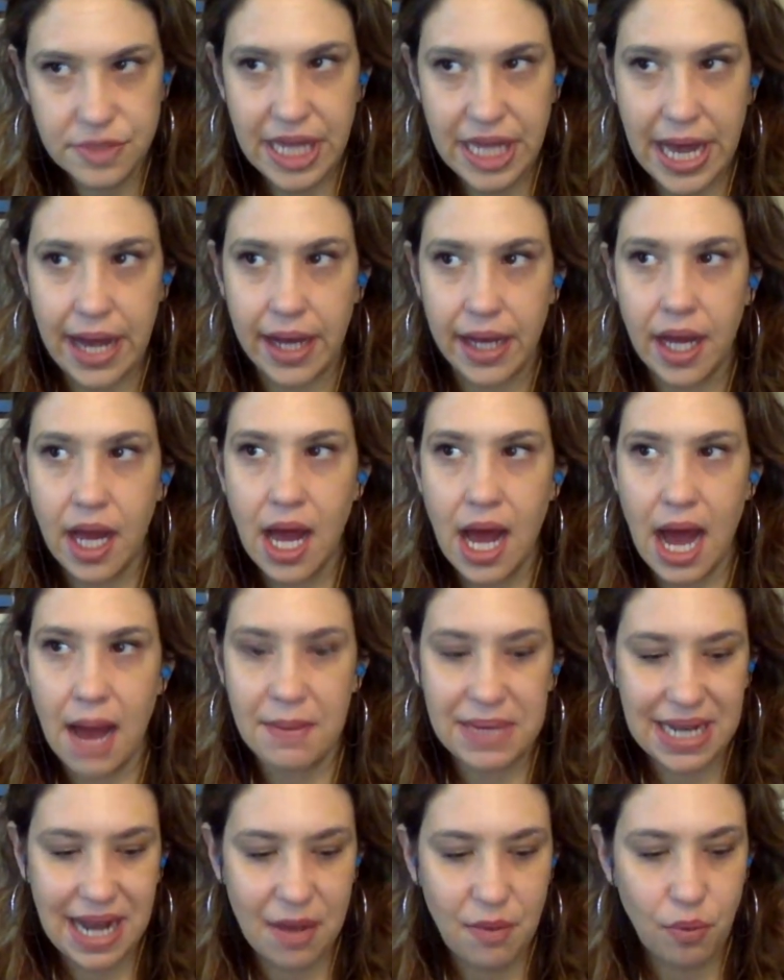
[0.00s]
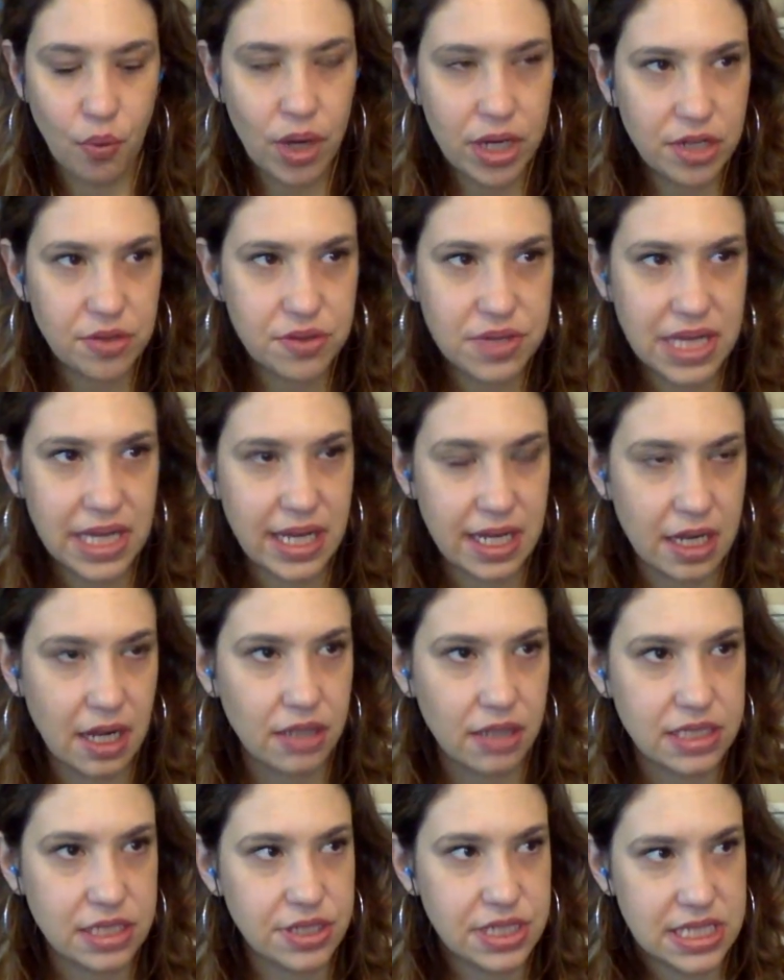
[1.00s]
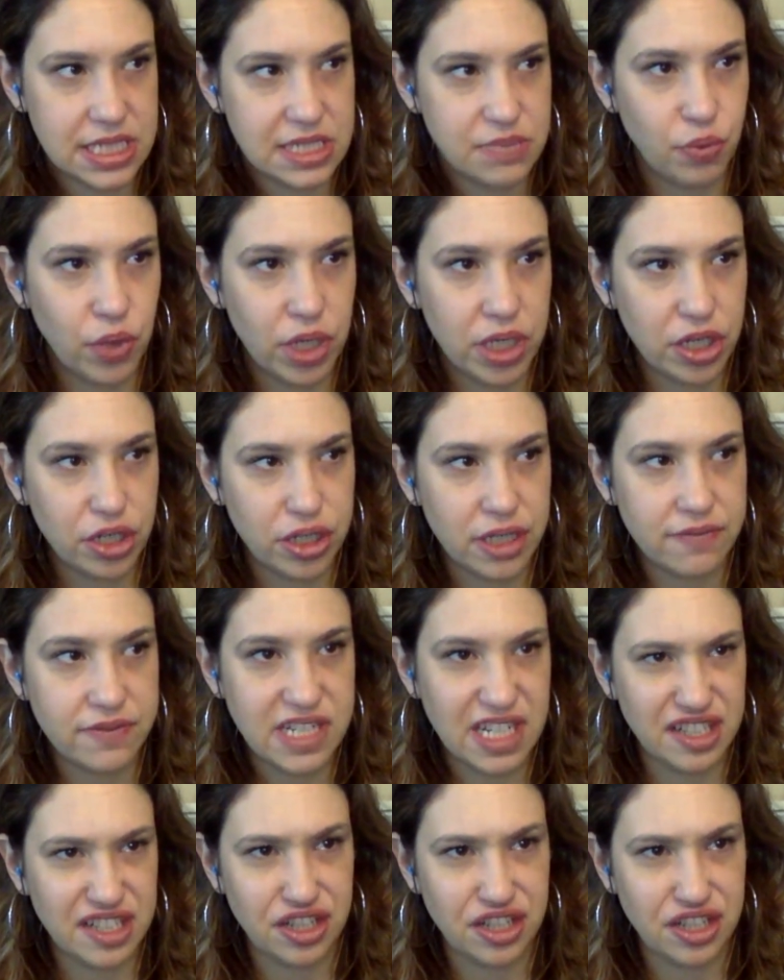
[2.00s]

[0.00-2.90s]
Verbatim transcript: Yeah. I mean, what do you think, in all seriousness, what could he have